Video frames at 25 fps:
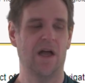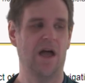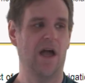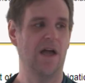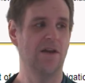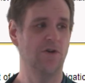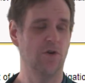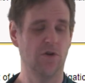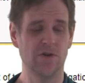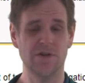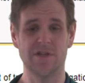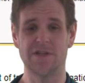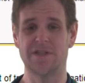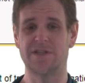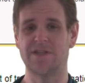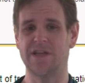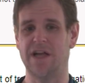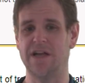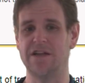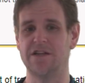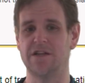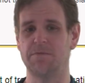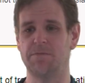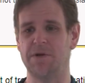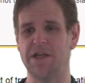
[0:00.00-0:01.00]
And
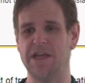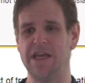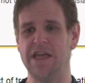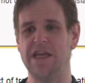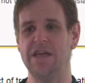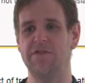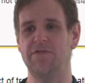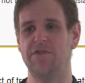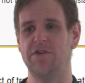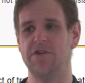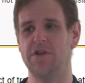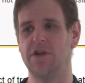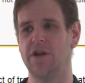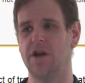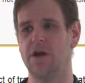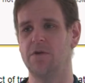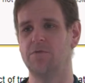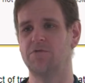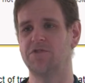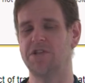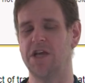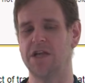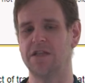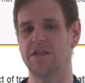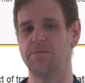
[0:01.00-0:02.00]
understandably, even, you know,
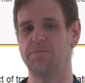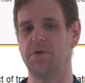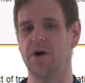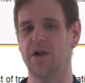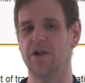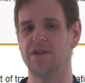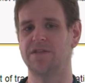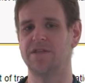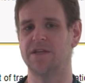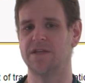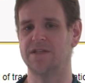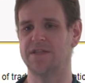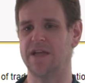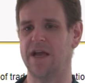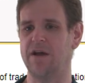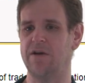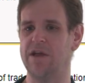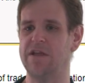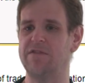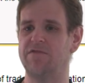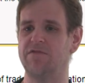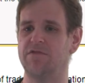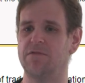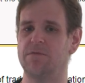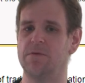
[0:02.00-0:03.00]
take the politics out,
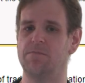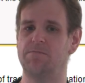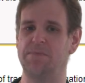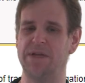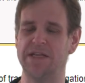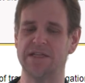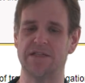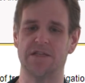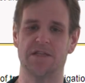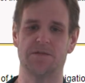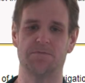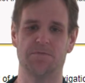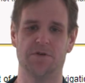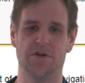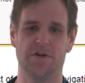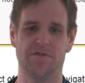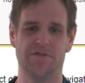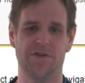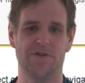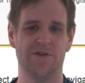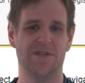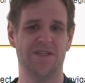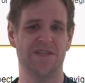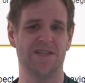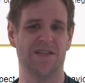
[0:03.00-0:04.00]
even from a business point of
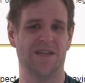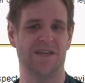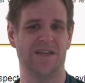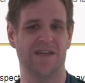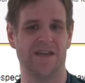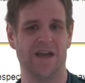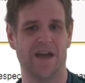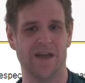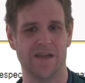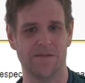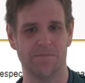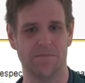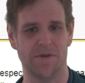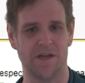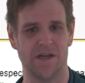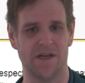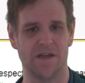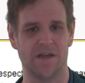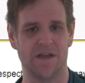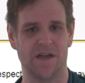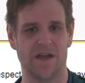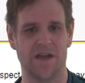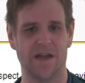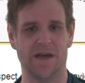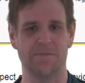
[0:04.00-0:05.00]
view, this is a nightmare,
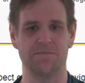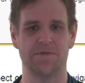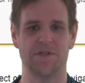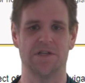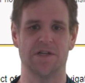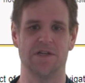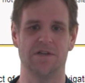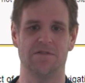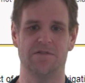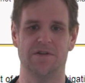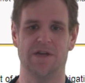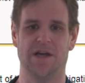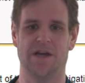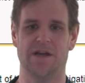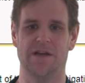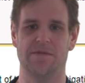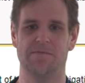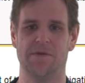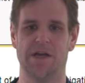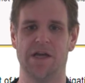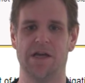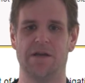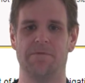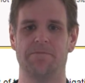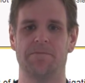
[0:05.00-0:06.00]
an absolute
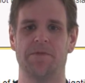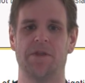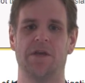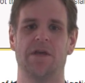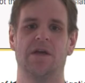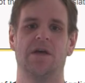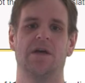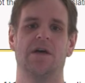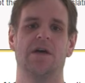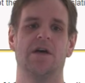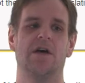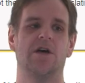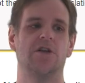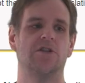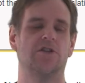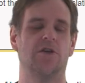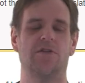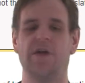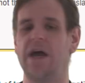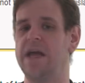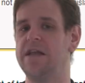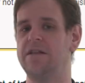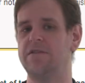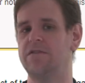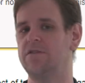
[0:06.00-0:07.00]
nightmare. So
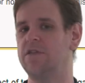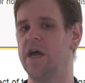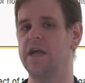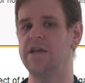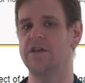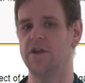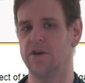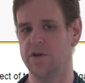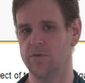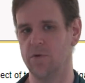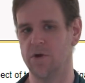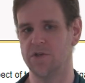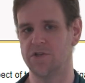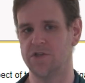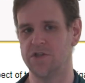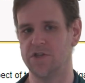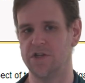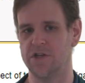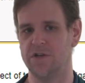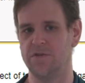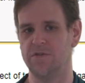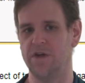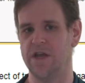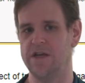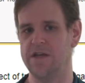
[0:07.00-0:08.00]
they, they don't know what to
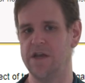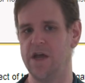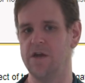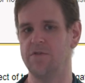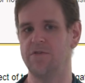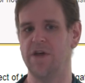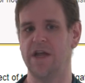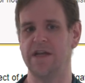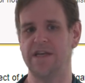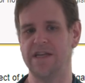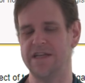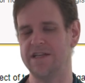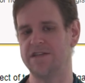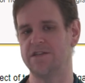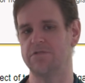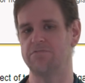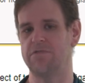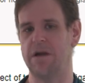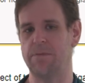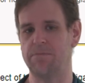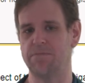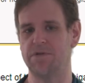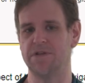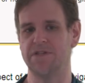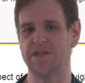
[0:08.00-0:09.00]
do. They know they need to
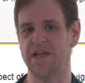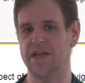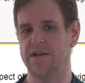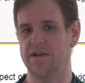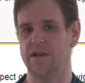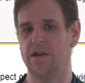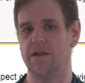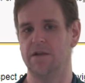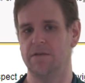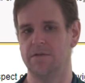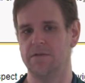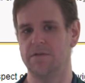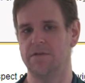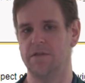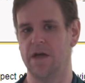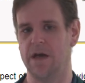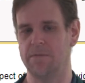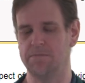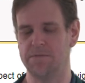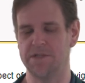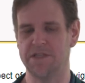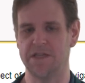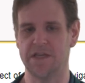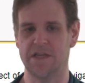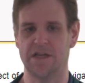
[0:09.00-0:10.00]
represent
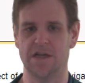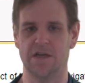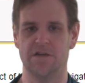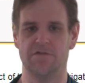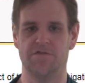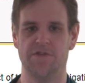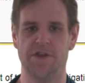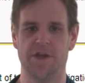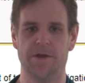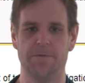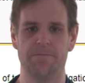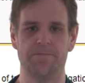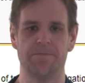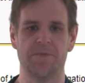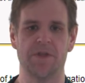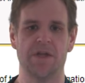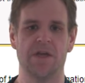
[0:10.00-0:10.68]
that particular view.